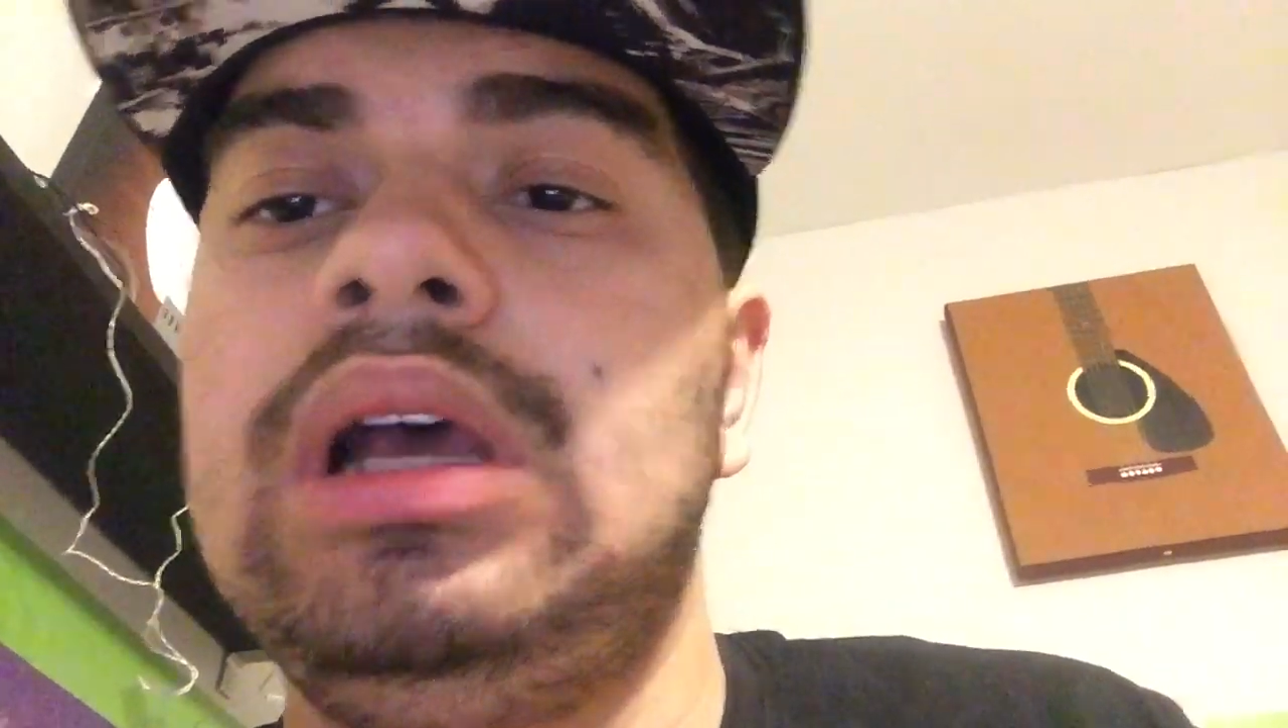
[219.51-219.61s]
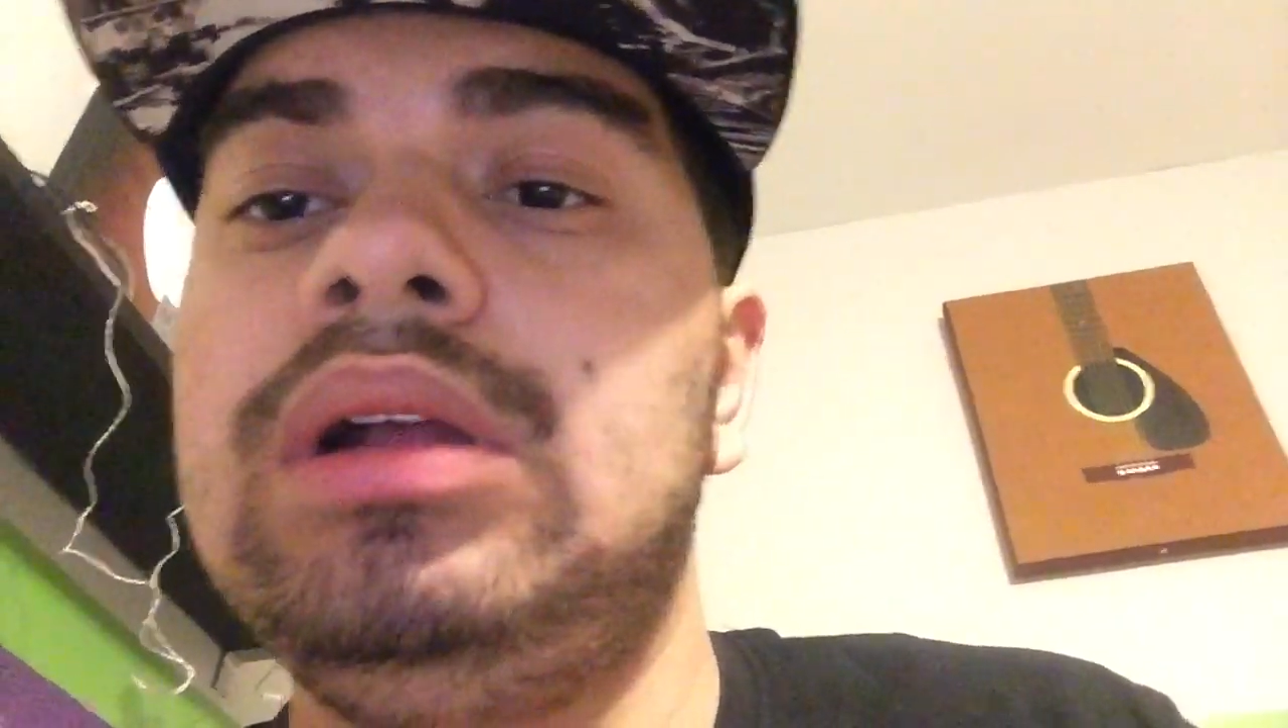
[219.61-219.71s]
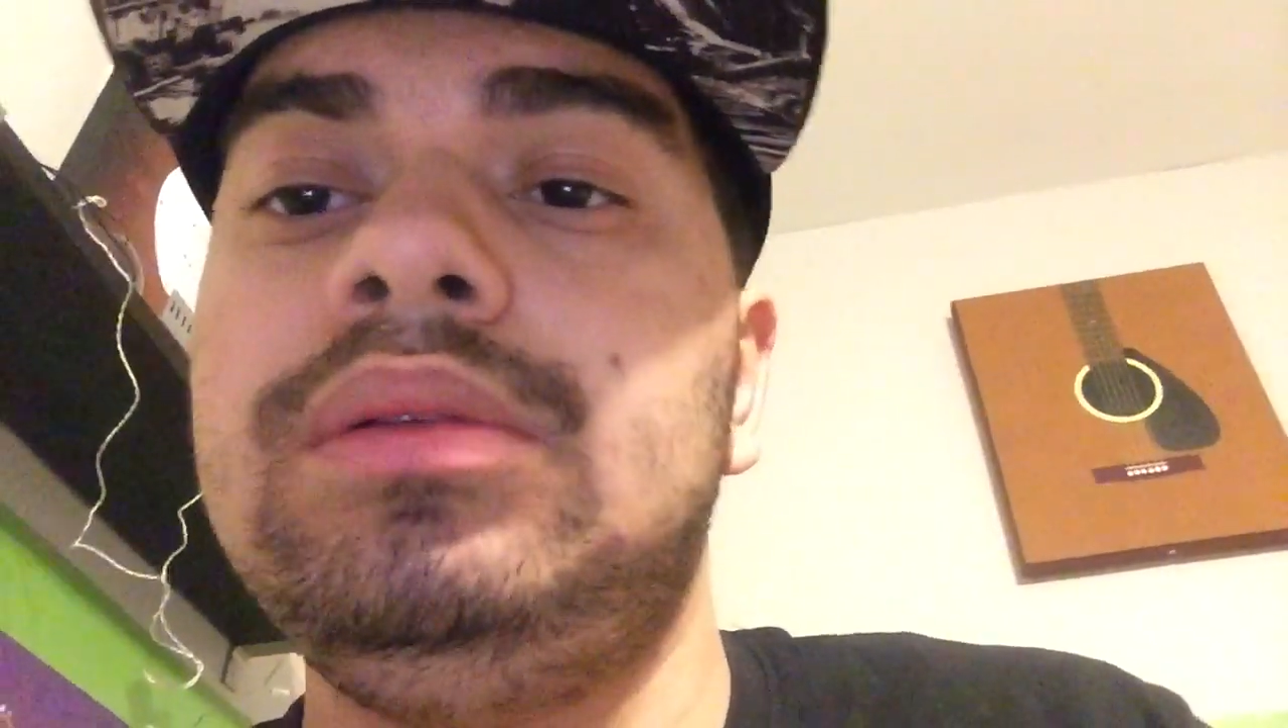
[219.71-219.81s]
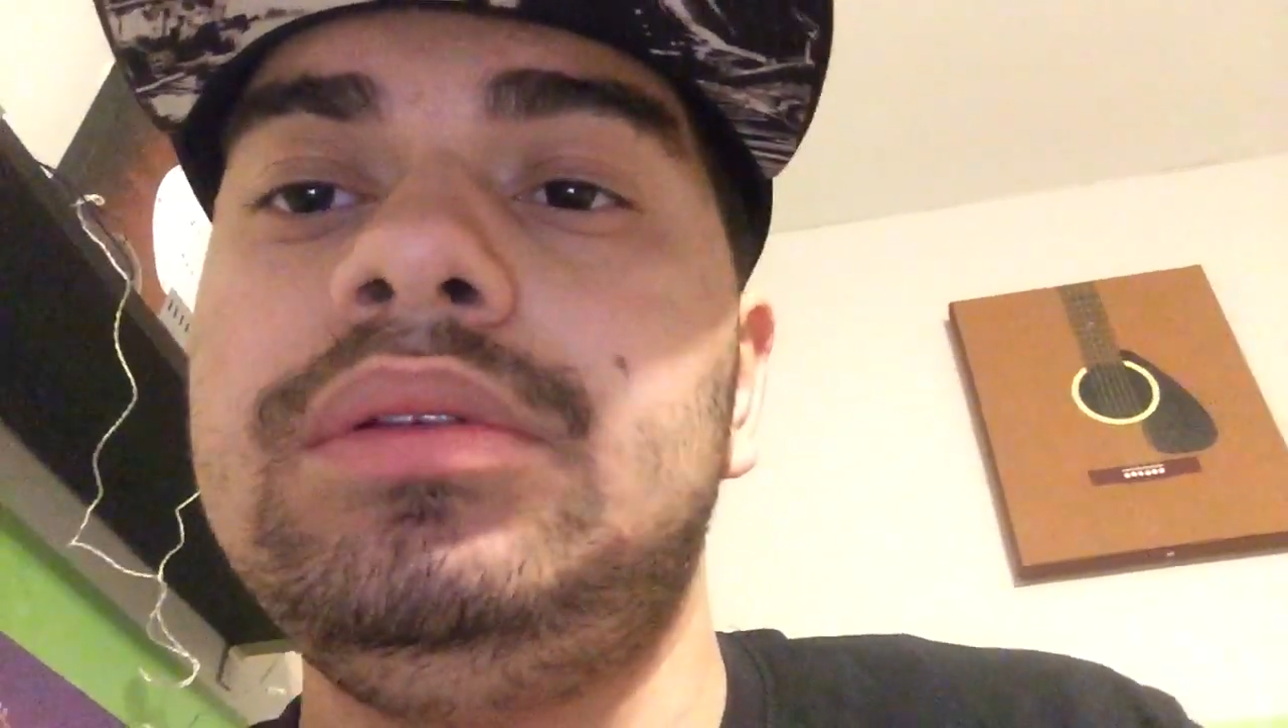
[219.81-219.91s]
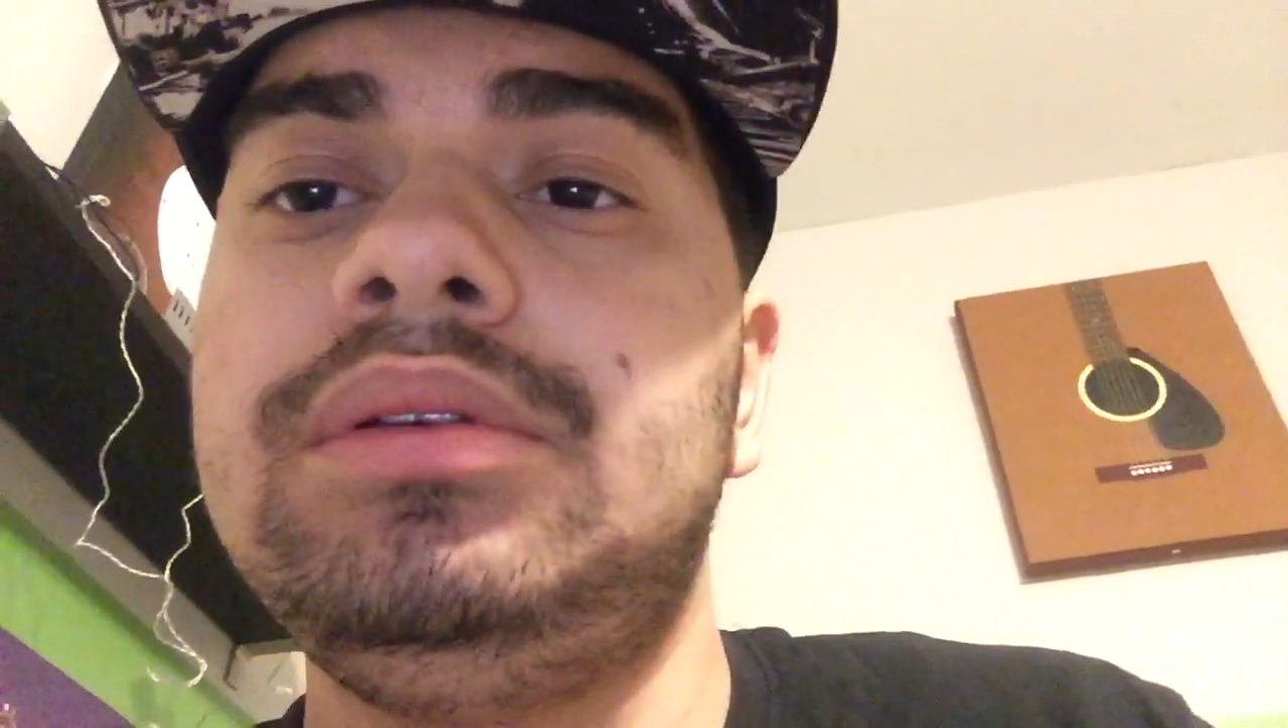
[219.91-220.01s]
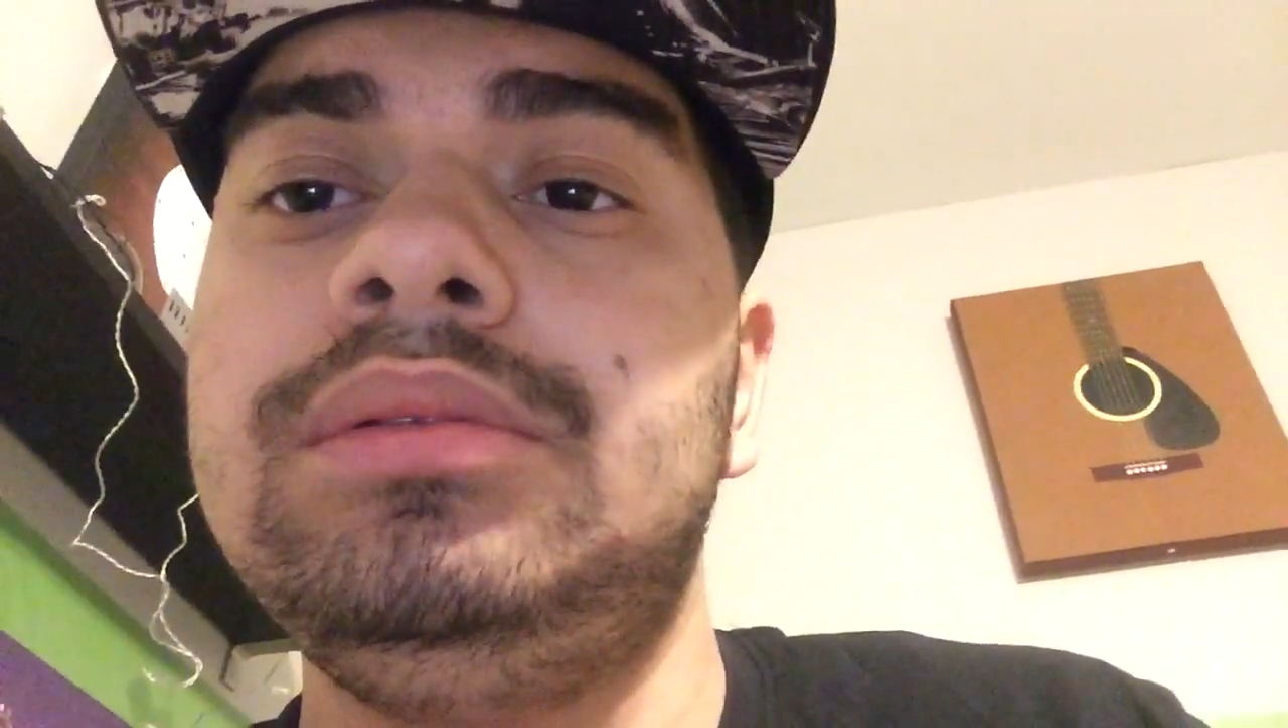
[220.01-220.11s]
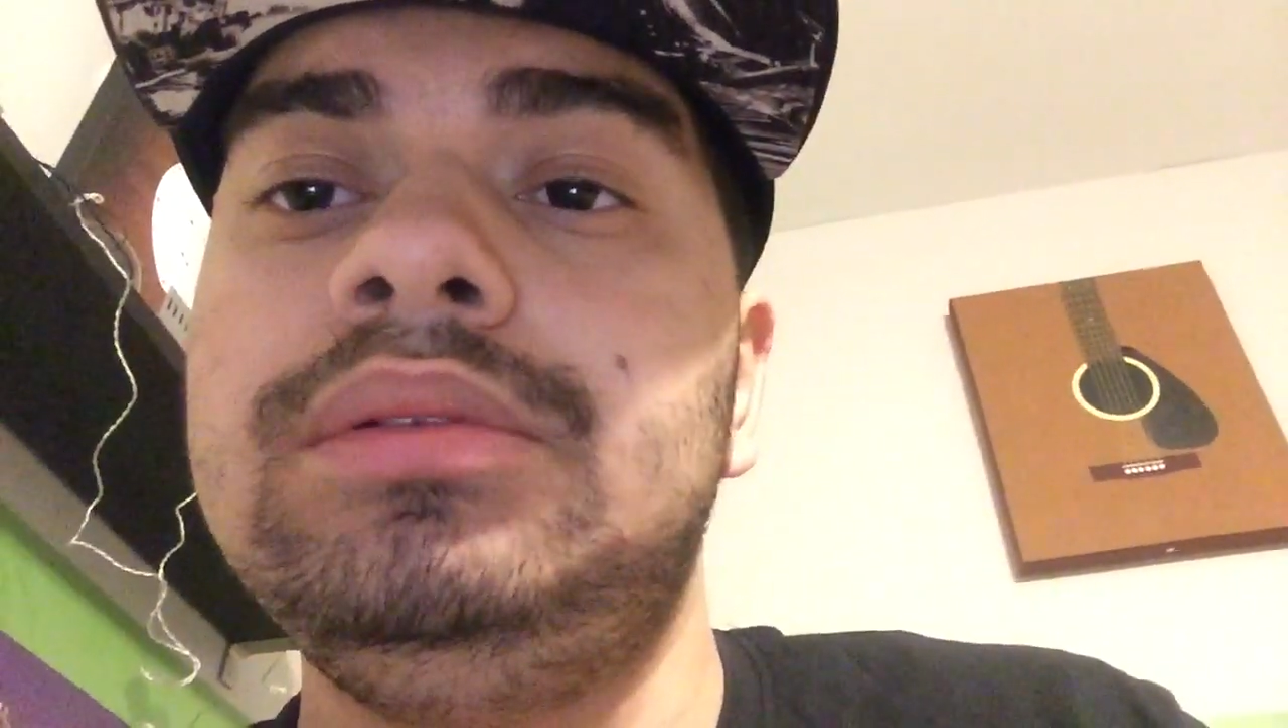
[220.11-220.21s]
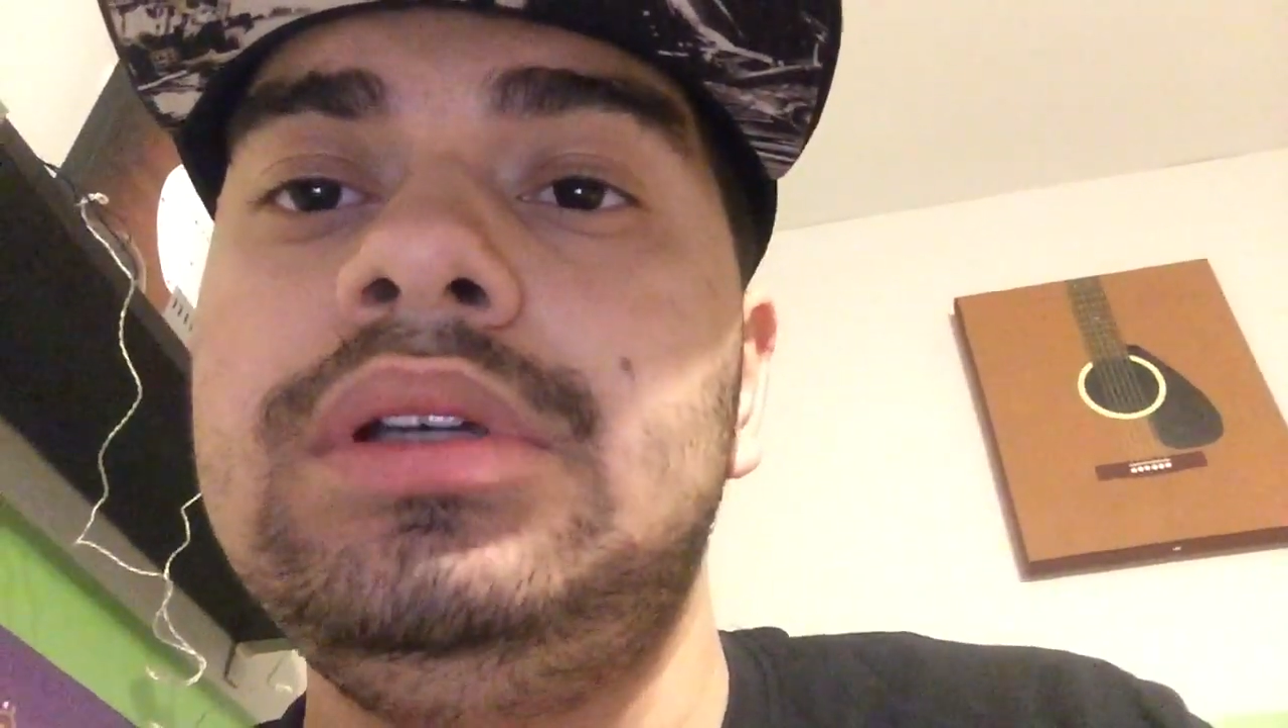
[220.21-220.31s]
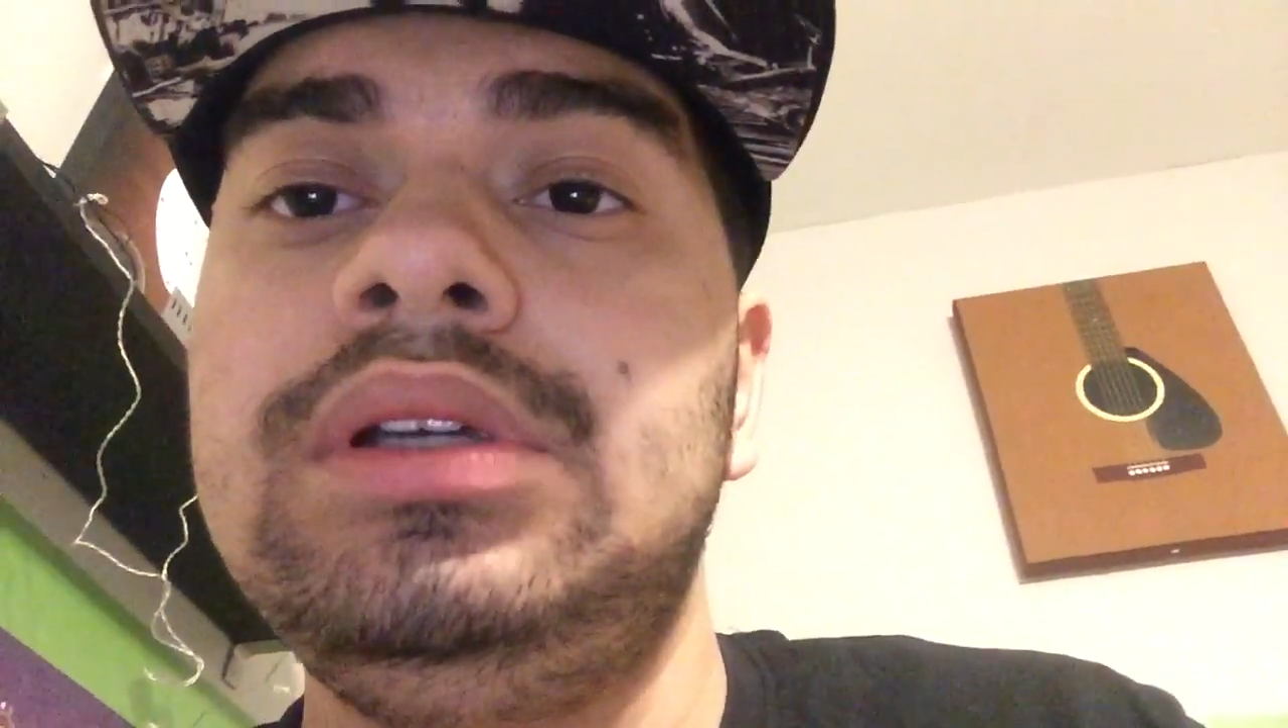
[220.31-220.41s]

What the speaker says: I don't know.